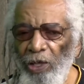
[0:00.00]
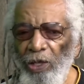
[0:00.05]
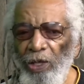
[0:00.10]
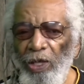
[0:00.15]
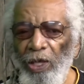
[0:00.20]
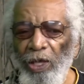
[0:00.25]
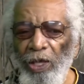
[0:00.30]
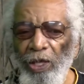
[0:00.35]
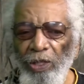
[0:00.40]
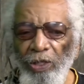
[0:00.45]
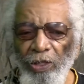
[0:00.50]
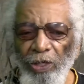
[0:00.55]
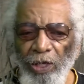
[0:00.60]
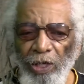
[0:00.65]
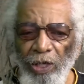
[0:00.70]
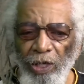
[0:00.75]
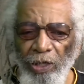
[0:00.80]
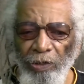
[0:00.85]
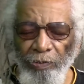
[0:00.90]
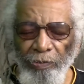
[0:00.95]
And
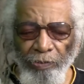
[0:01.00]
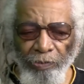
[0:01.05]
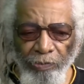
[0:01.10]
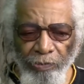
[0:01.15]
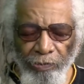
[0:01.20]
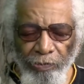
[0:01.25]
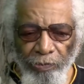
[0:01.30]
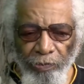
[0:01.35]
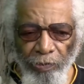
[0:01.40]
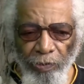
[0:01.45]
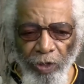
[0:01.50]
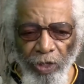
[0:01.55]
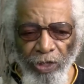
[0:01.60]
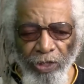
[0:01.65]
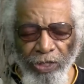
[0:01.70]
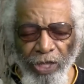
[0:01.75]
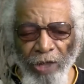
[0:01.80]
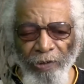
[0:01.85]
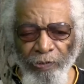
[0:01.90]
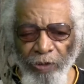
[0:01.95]

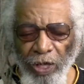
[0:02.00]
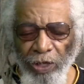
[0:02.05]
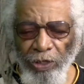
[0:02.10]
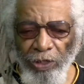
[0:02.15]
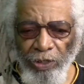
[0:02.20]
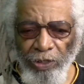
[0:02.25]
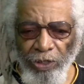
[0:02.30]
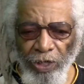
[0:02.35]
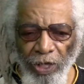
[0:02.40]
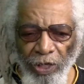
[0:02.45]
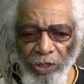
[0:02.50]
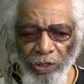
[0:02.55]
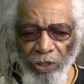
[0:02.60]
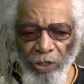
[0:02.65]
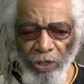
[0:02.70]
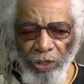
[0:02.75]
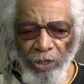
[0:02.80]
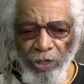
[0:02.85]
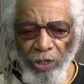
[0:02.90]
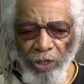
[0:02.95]
South County Tech,
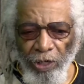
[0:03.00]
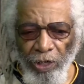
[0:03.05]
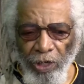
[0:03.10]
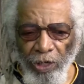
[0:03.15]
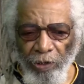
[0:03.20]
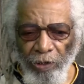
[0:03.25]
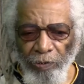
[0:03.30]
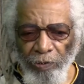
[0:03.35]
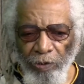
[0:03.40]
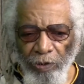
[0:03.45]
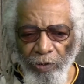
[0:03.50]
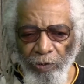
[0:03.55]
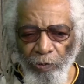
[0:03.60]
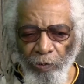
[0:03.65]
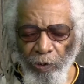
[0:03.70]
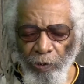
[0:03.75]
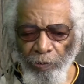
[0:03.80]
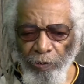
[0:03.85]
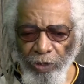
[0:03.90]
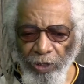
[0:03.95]

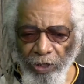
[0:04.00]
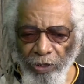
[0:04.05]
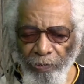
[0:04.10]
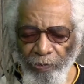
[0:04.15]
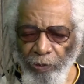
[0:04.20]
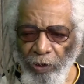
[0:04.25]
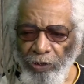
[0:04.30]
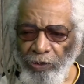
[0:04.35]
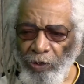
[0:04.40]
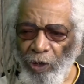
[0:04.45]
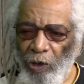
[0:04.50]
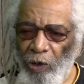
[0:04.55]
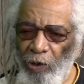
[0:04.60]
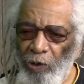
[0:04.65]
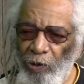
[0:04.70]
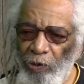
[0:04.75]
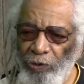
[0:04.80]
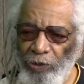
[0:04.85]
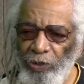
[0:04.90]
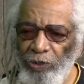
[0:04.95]
where we can embrace
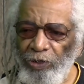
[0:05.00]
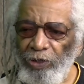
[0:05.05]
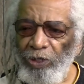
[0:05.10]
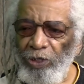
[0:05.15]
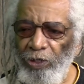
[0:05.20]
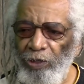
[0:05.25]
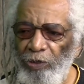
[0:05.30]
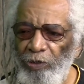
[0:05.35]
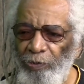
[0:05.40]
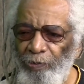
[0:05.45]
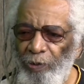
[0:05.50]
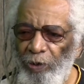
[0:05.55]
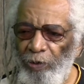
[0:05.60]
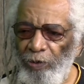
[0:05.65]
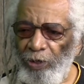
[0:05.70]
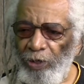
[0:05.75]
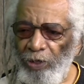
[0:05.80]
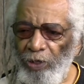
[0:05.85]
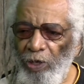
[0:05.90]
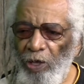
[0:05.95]
all the skills,
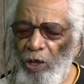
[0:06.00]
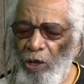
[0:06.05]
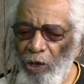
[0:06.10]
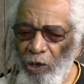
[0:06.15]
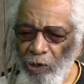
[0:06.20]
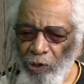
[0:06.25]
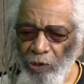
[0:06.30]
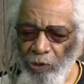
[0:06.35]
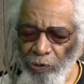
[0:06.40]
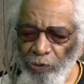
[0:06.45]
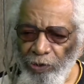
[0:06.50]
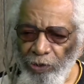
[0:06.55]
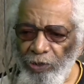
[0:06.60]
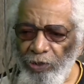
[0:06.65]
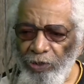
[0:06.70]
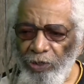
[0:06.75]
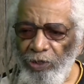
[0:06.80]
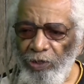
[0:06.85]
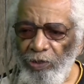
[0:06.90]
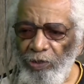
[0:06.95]
Bernie, all the
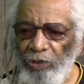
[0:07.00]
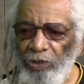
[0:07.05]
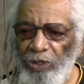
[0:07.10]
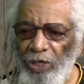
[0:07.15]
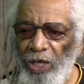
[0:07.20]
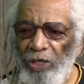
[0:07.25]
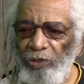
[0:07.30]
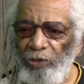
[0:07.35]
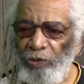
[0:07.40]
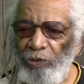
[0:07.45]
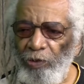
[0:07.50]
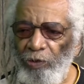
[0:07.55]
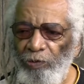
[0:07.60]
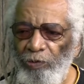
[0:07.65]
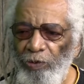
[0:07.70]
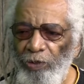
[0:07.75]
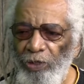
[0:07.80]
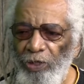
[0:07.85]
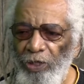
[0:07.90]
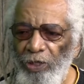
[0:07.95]
skills that our
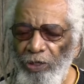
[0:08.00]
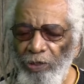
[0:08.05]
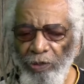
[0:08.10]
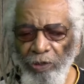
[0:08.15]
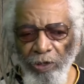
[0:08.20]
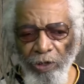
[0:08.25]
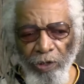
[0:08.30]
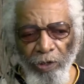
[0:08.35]
children need.